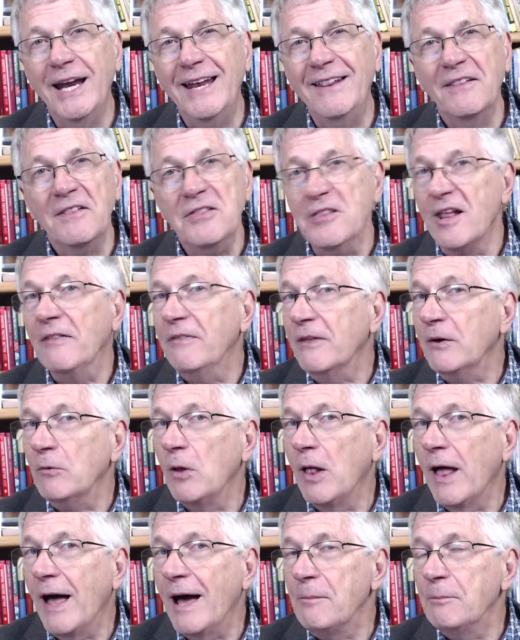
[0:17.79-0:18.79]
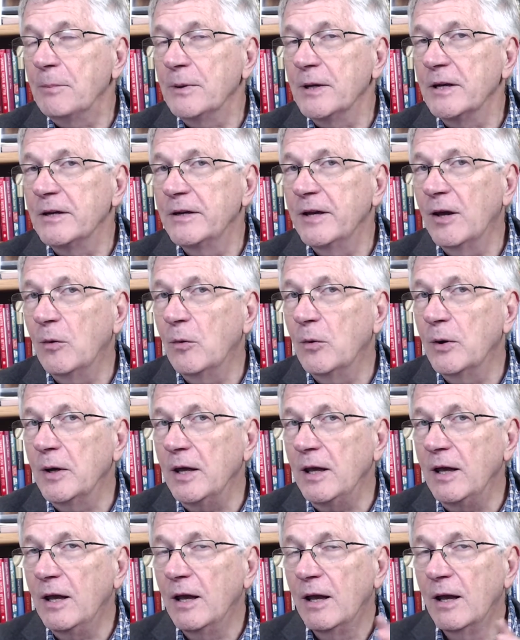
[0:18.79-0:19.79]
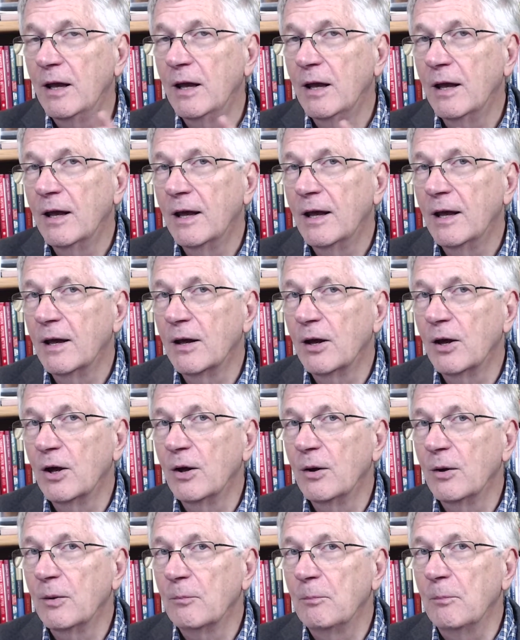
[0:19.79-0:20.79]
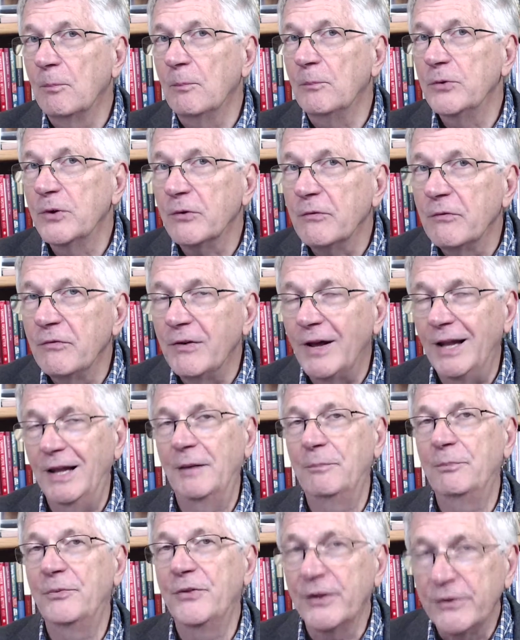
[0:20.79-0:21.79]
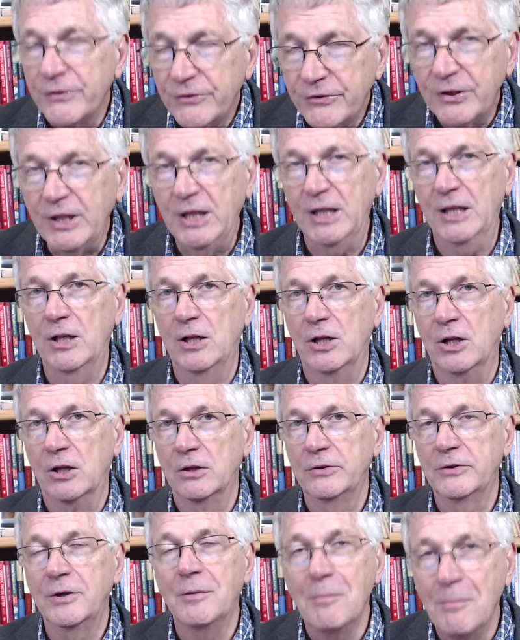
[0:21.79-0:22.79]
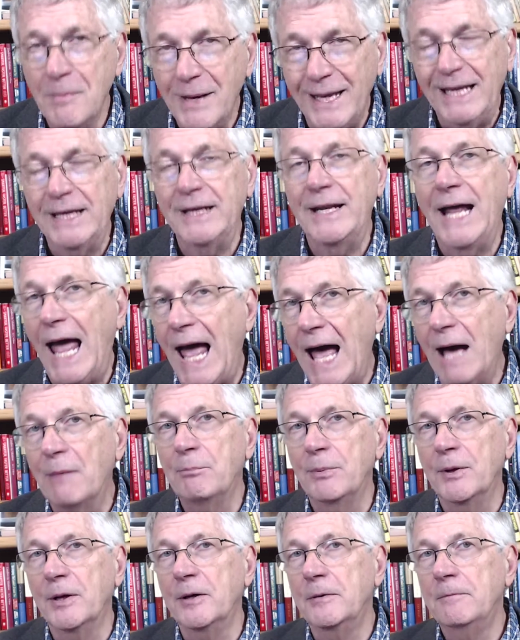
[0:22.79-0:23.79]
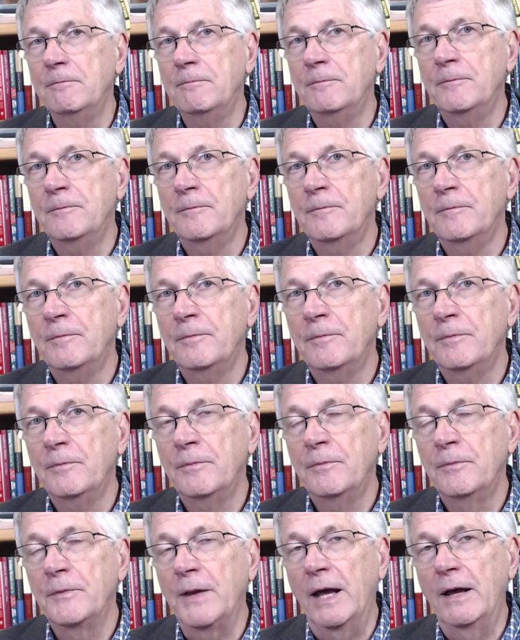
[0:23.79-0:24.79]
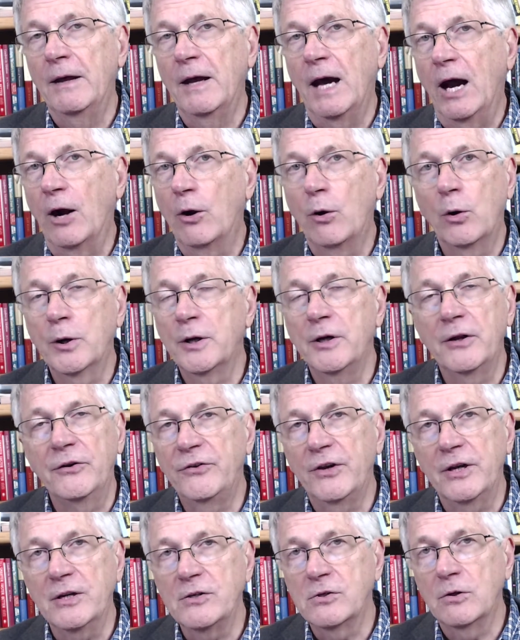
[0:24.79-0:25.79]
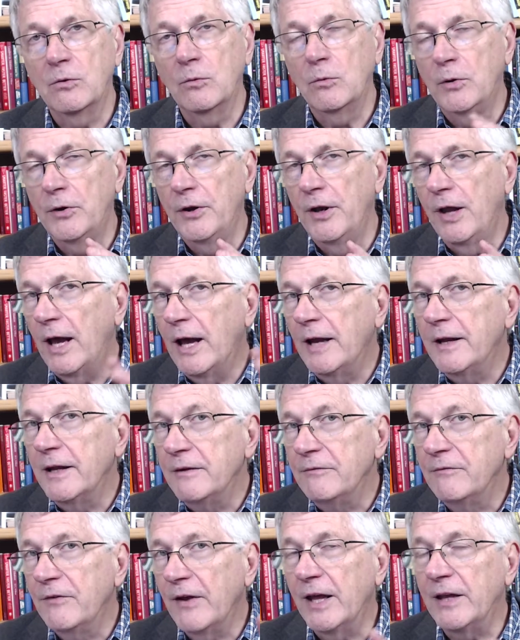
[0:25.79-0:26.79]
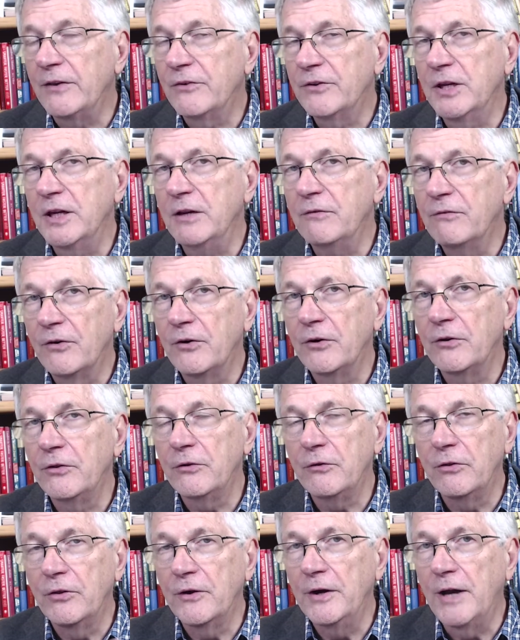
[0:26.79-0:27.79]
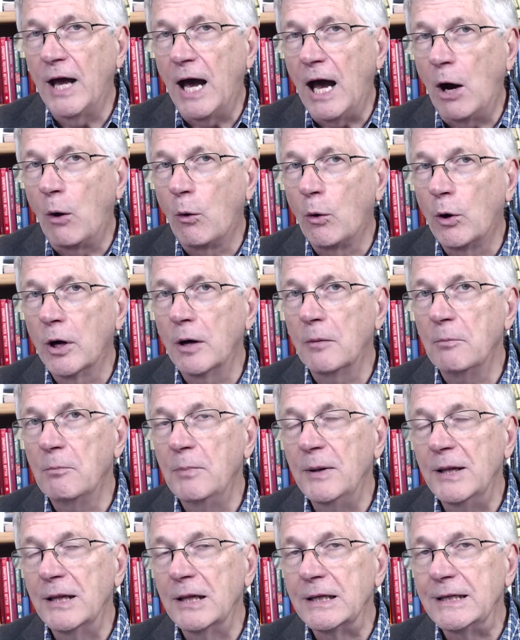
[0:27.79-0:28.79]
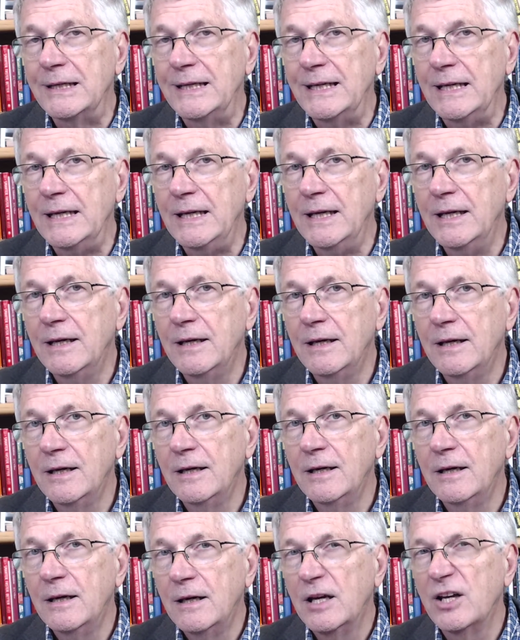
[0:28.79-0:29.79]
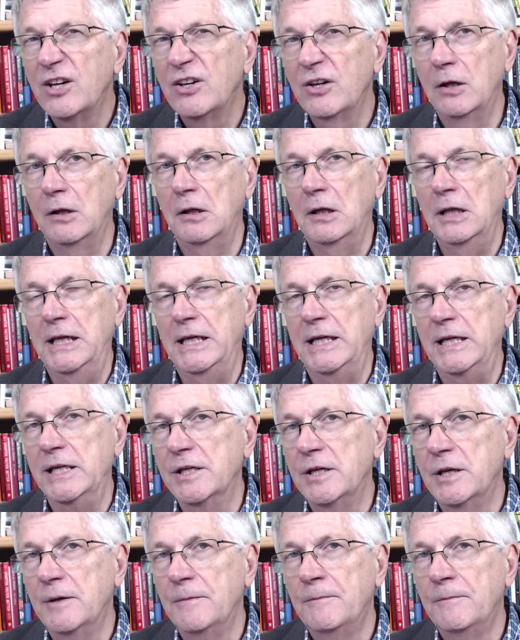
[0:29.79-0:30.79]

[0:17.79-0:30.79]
Nothing will happen until we develop the skill to make it happen. Our organization will not advance any further than our ability to lead.